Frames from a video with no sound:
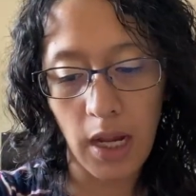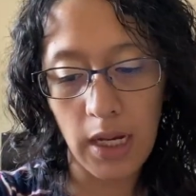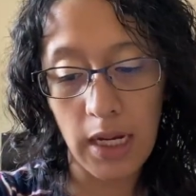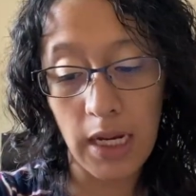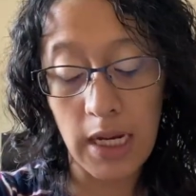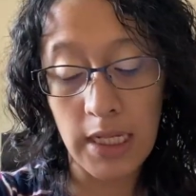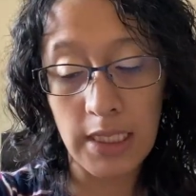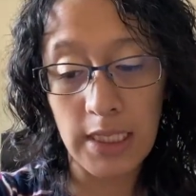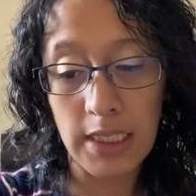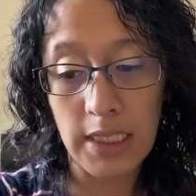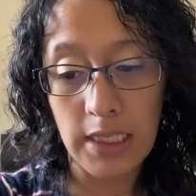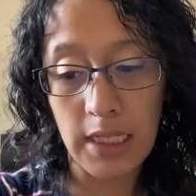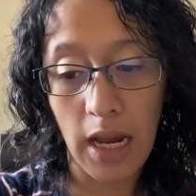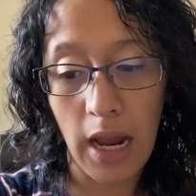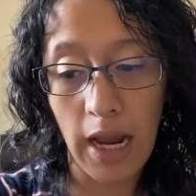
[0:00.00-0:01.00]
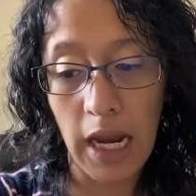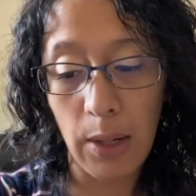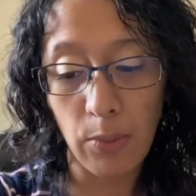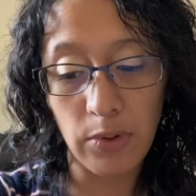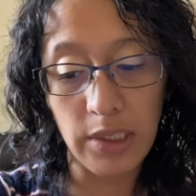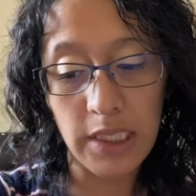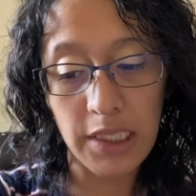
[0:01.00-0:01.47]
it's got
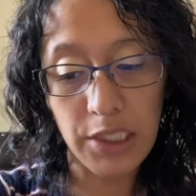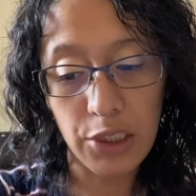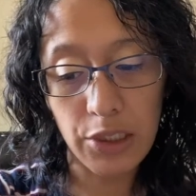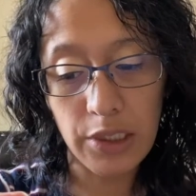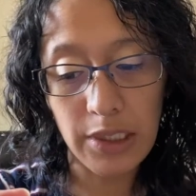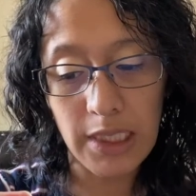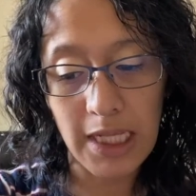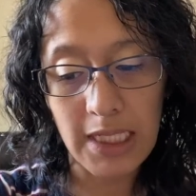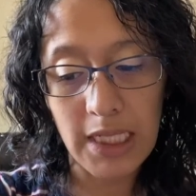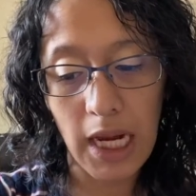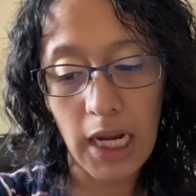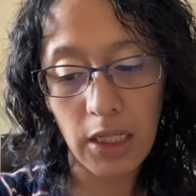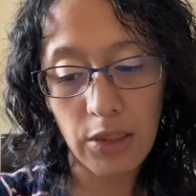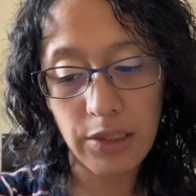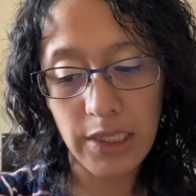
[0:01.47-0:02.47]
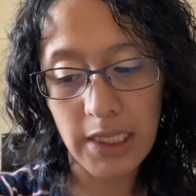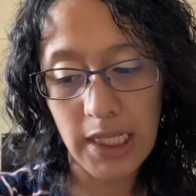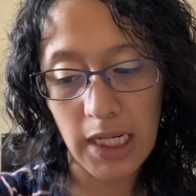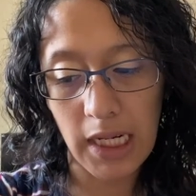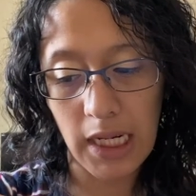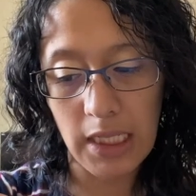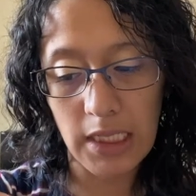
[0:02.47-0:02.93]
Able Sisters, Taylor's
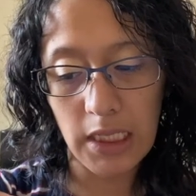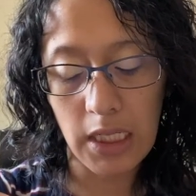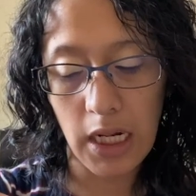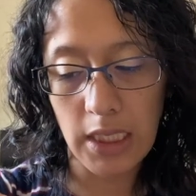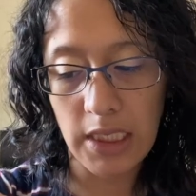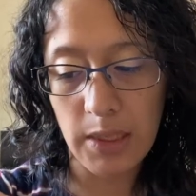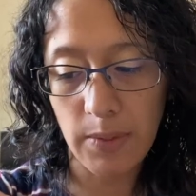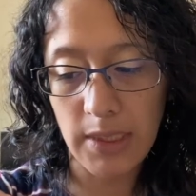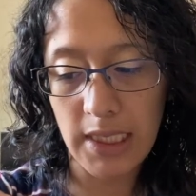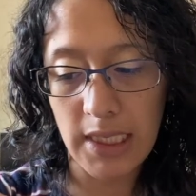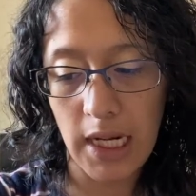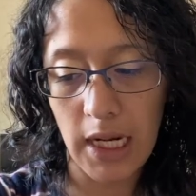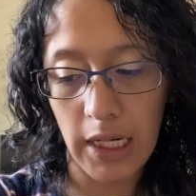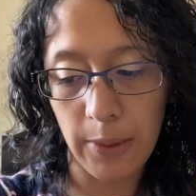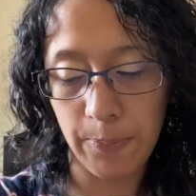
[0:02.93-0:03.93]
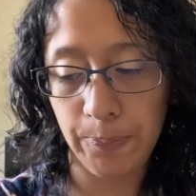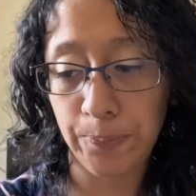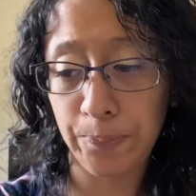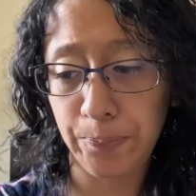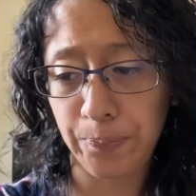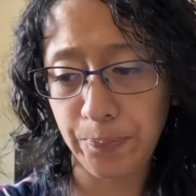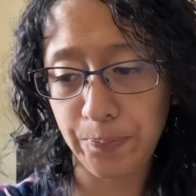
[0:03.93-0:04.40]
Ticket, Custom Design,
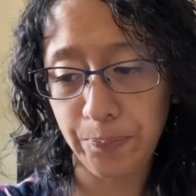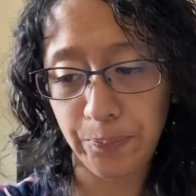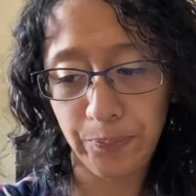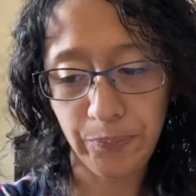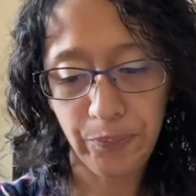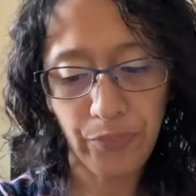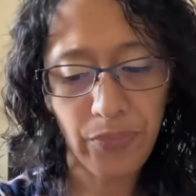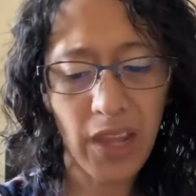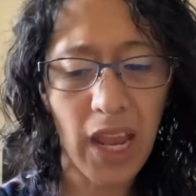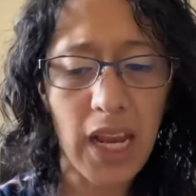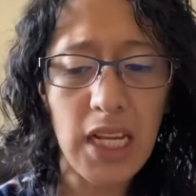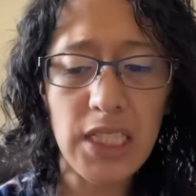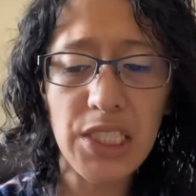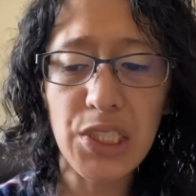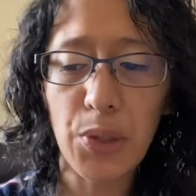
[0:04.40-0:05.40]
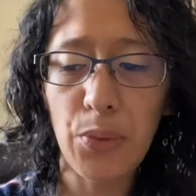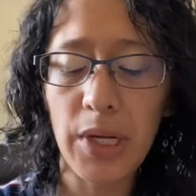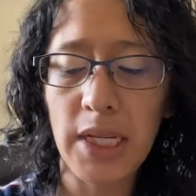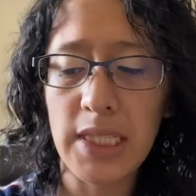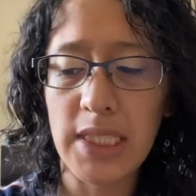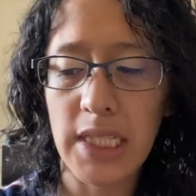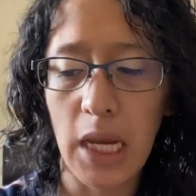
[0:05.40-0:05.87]
and
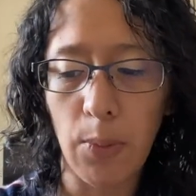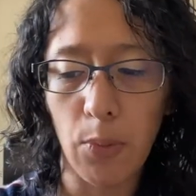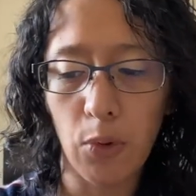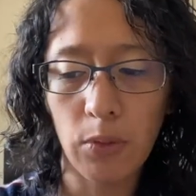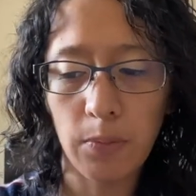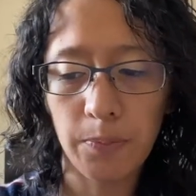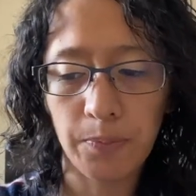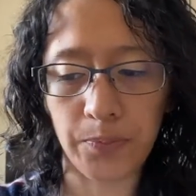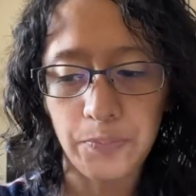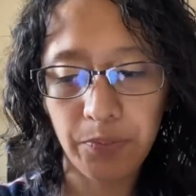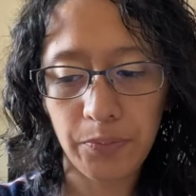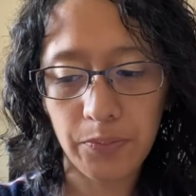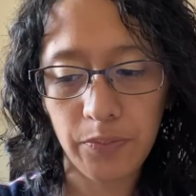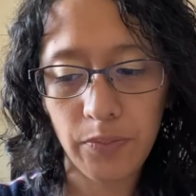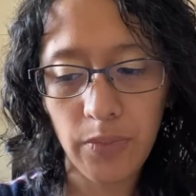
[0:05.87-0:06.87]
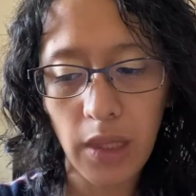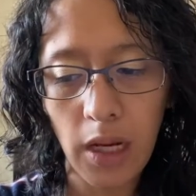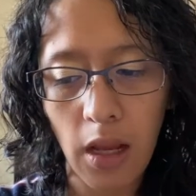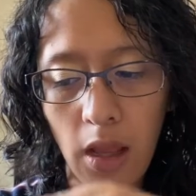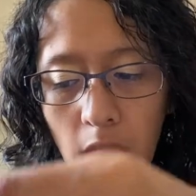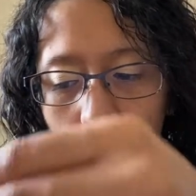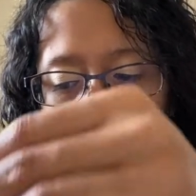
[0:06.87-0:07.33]
Serene Sable.
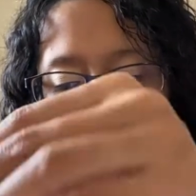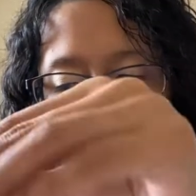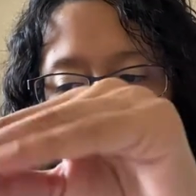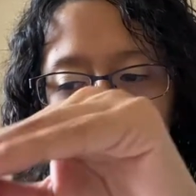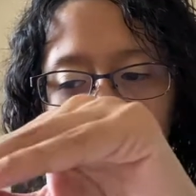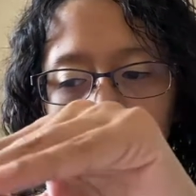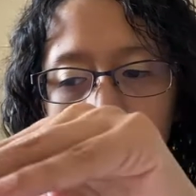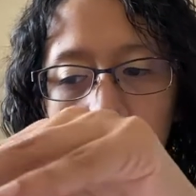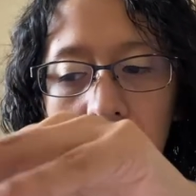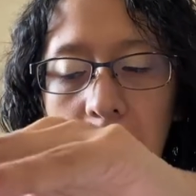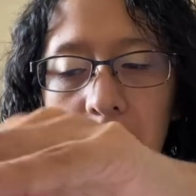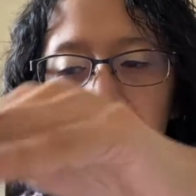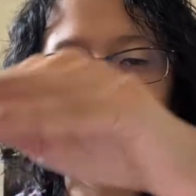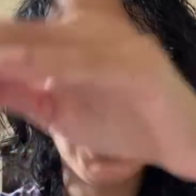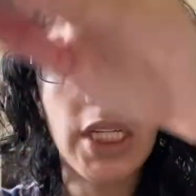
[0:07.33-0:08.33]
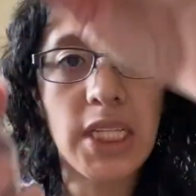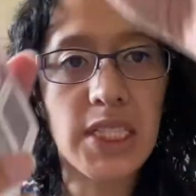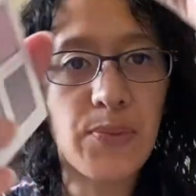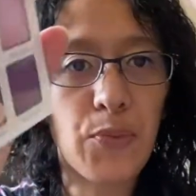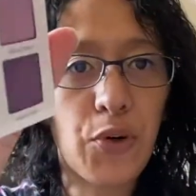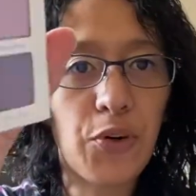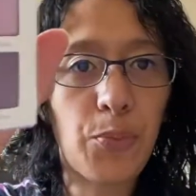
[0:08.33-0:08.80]
Based on packaging, it's
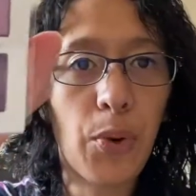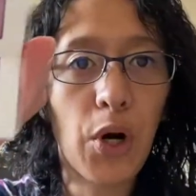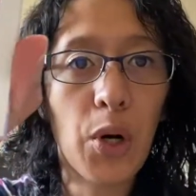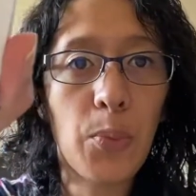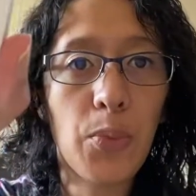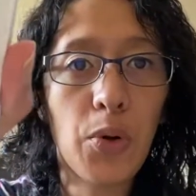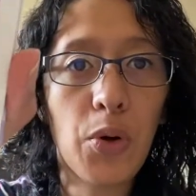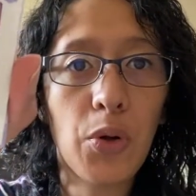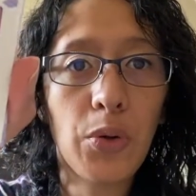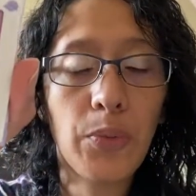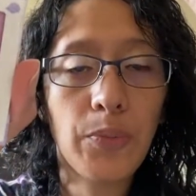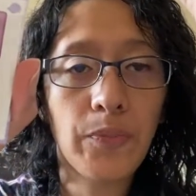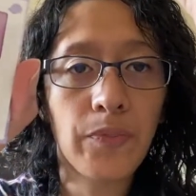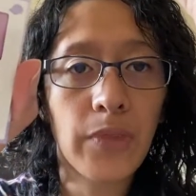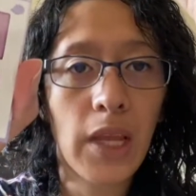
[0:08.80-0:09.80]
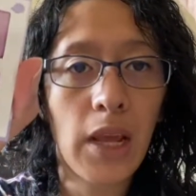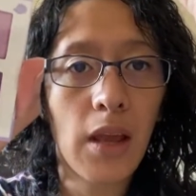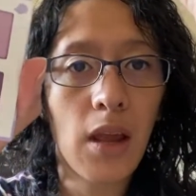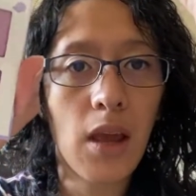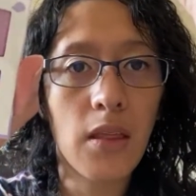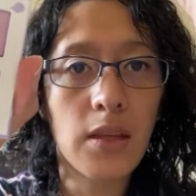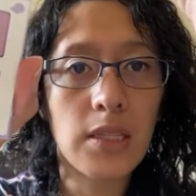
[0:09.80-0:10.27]
more purple,
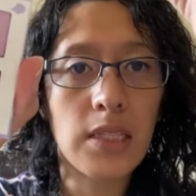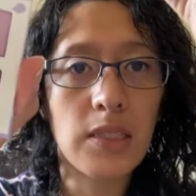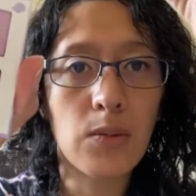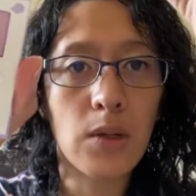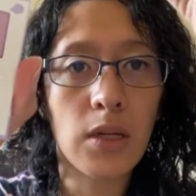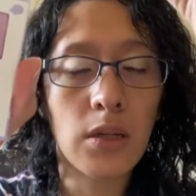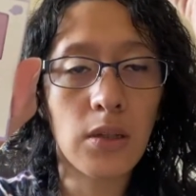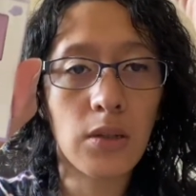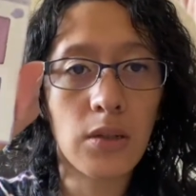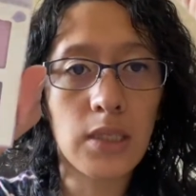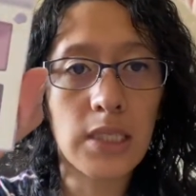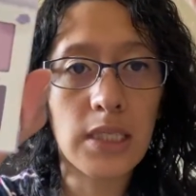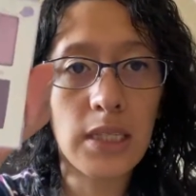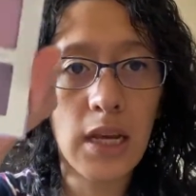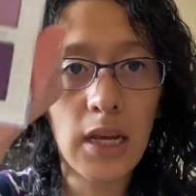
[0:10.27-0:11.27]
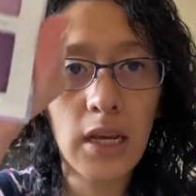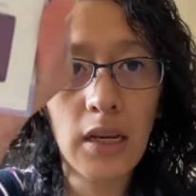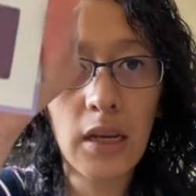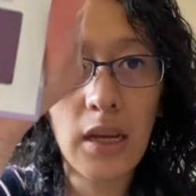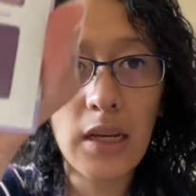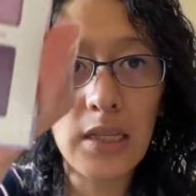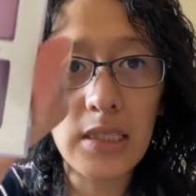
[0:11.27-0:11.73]
and this is what it looks like
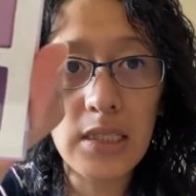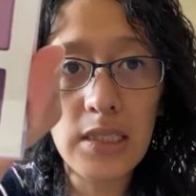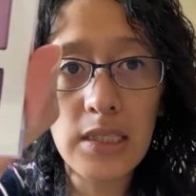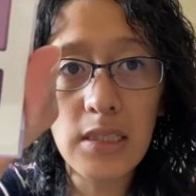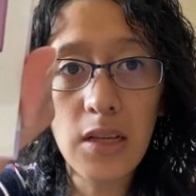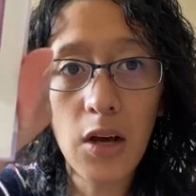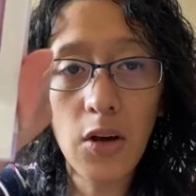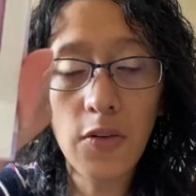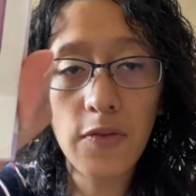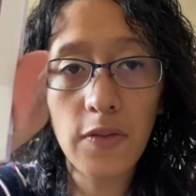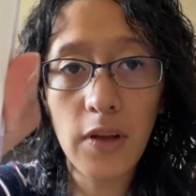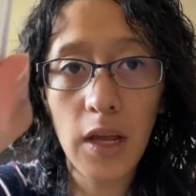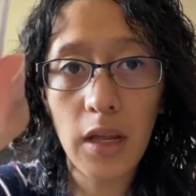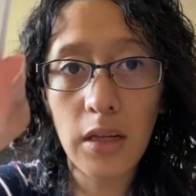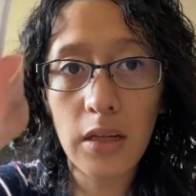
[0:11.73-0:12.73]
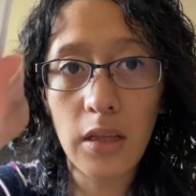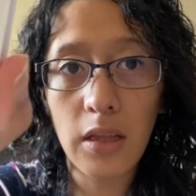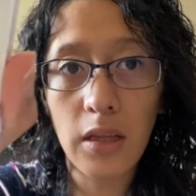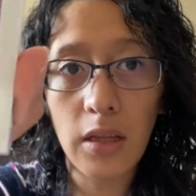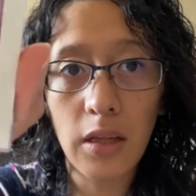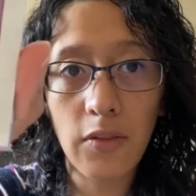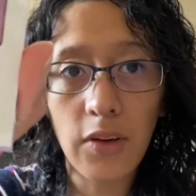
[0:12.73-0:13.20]
itself.
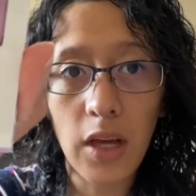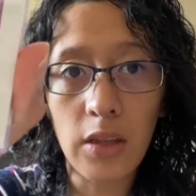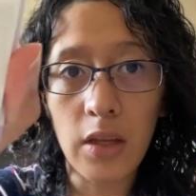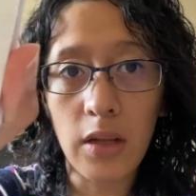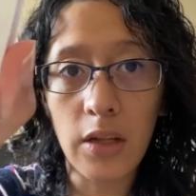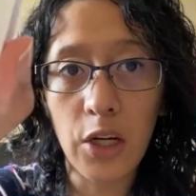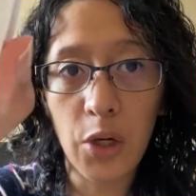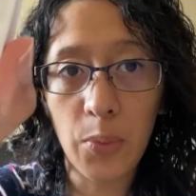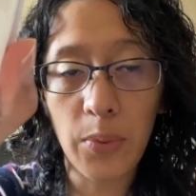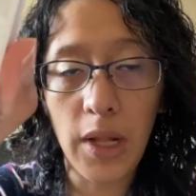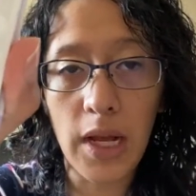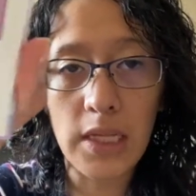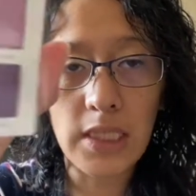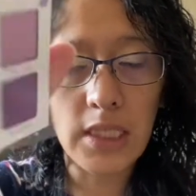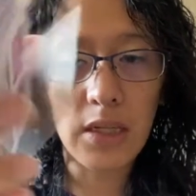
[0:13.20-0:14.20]
It's got the clear plastic